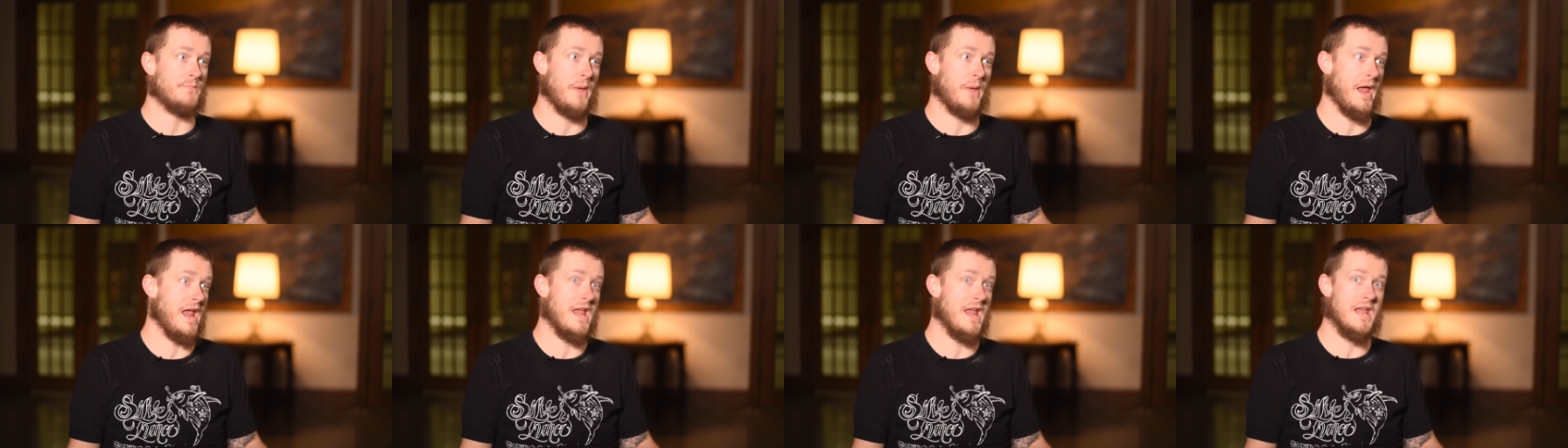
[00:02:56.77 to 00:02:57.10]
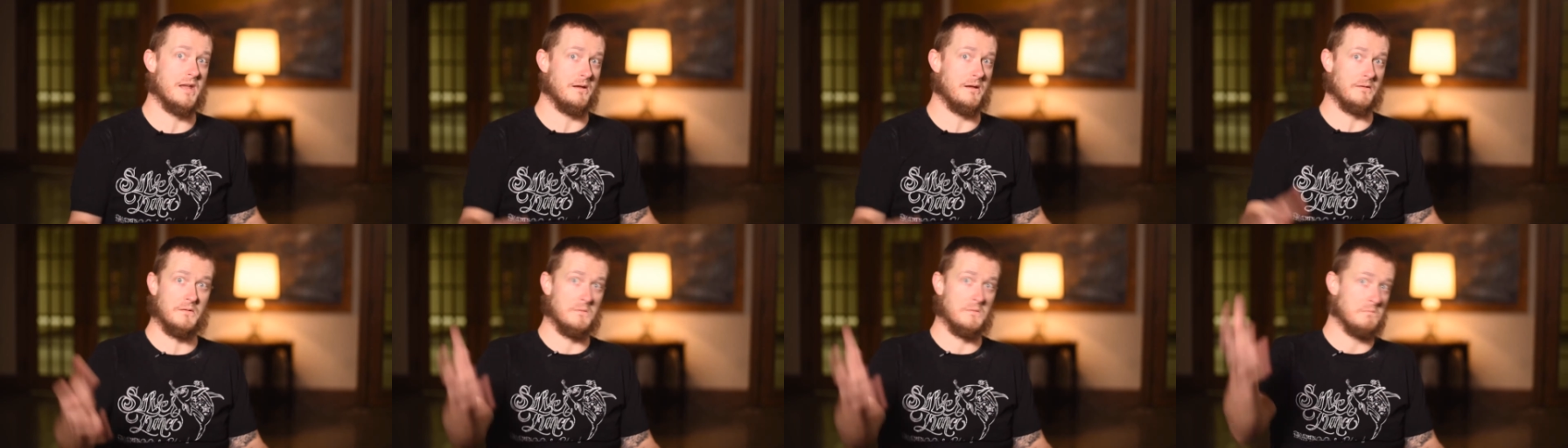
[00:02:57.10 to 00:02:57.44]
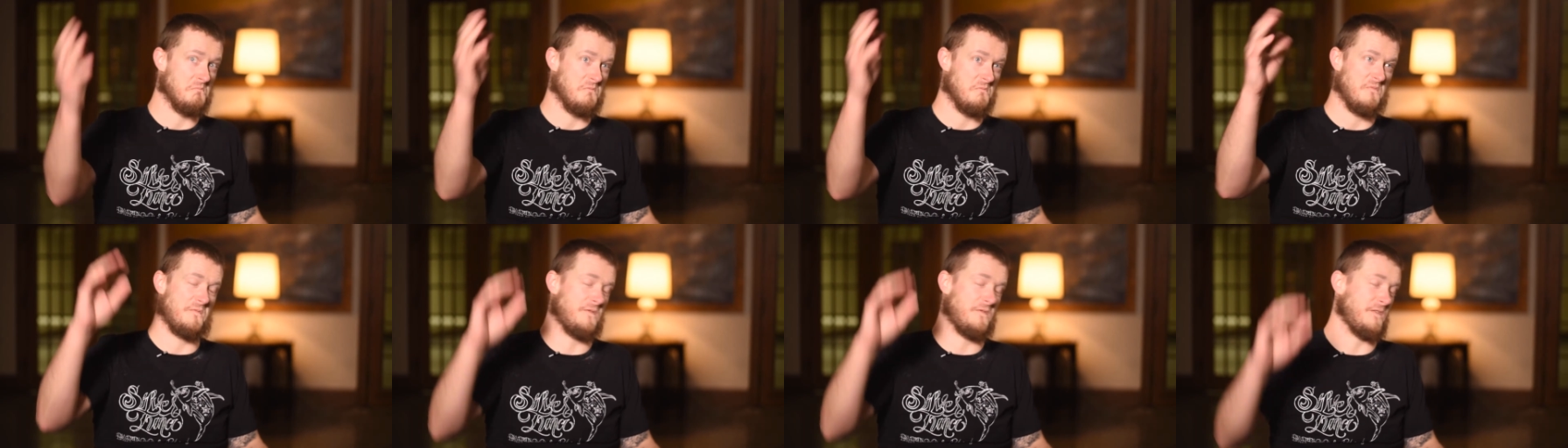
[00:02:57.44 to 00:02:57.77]
paying
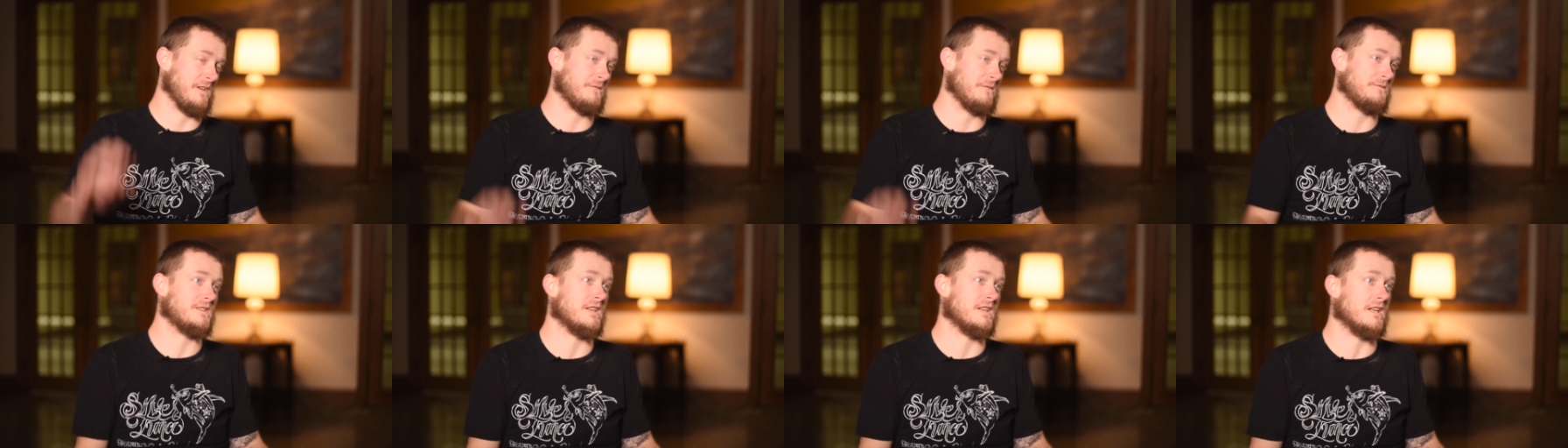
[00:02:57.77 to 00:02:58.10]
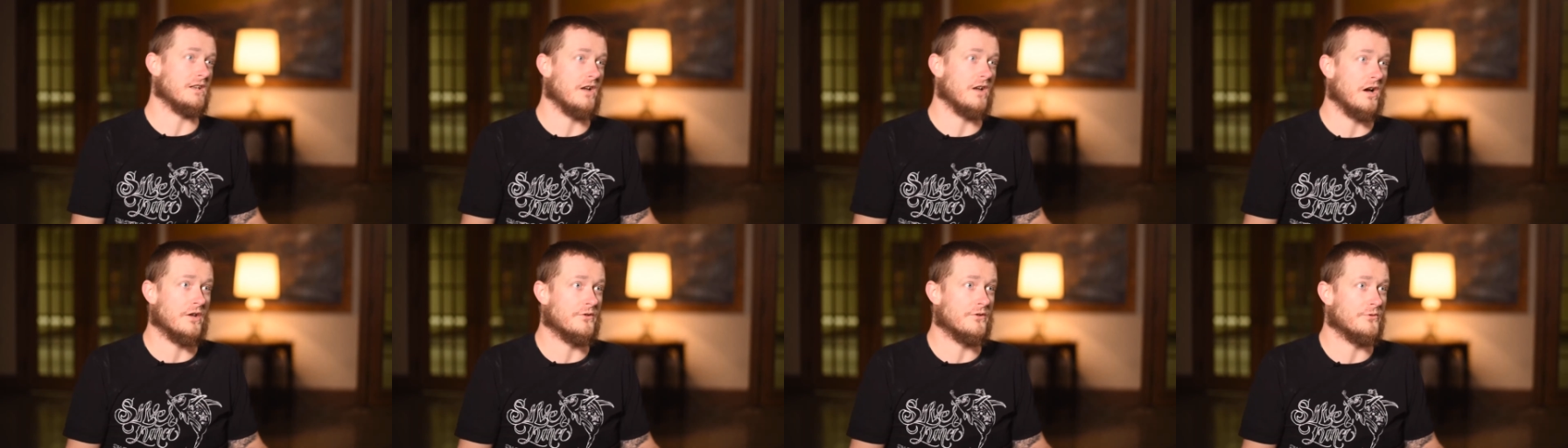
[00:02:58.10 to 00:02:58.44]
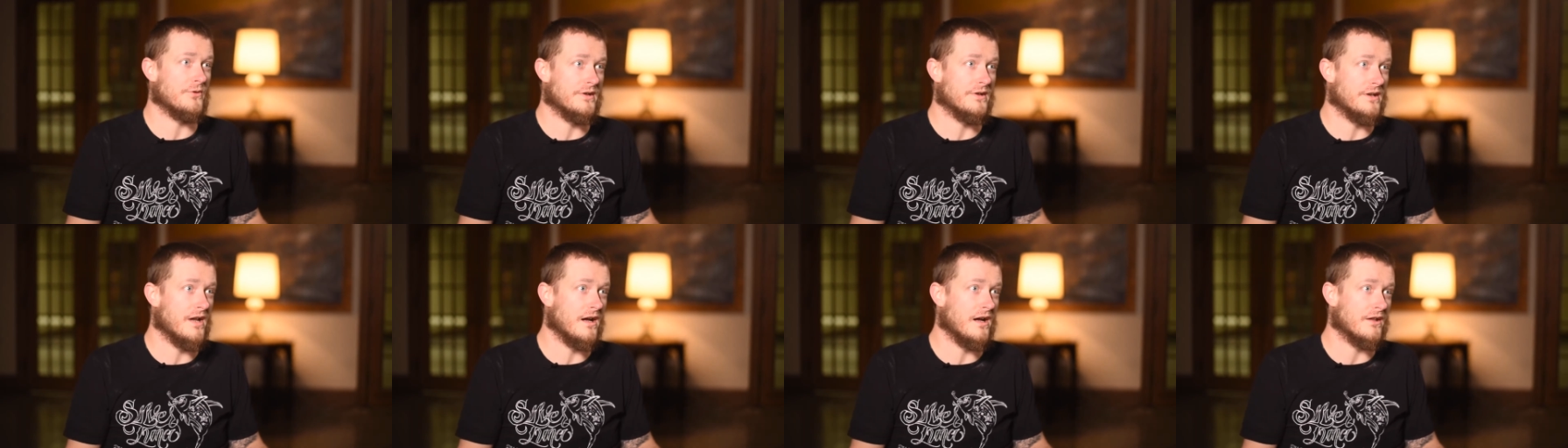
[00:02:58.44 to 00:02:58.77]

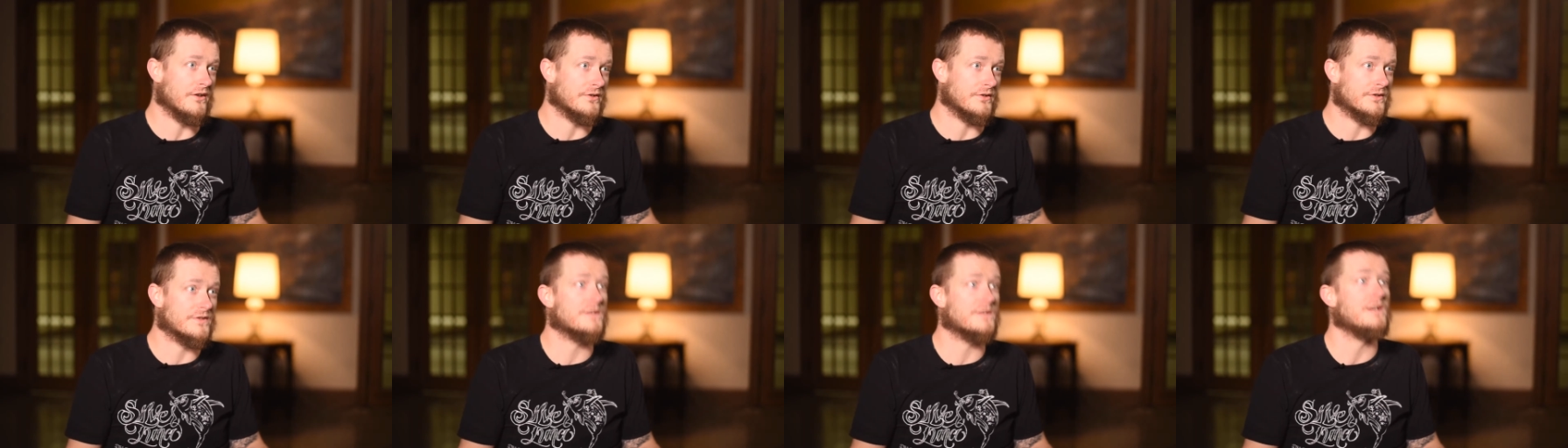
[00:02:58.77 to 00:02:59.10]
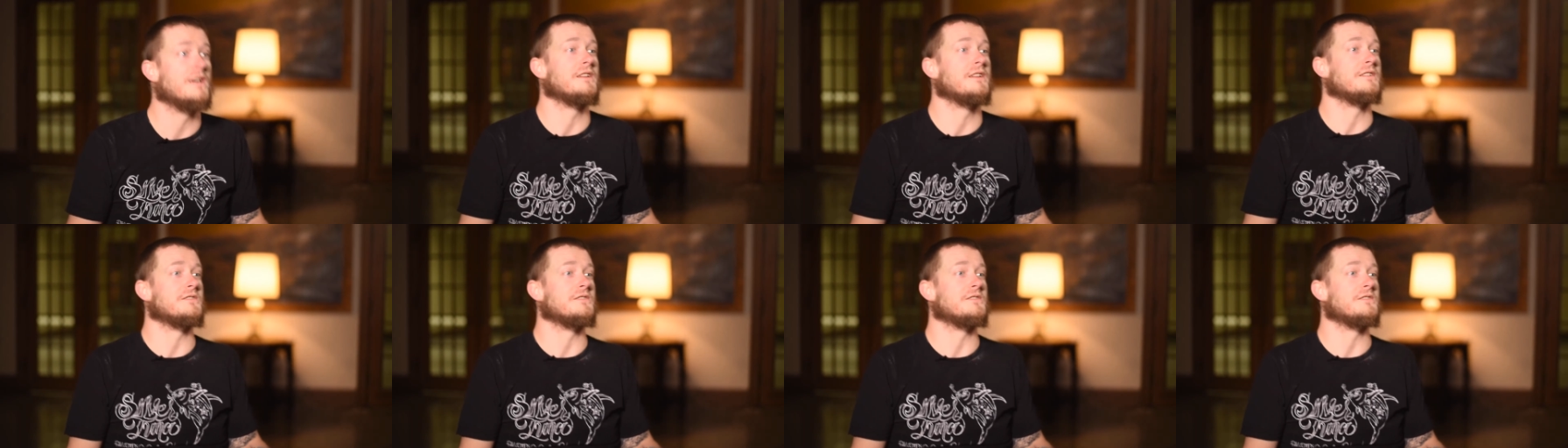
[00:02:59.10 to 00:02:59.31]
$1,500.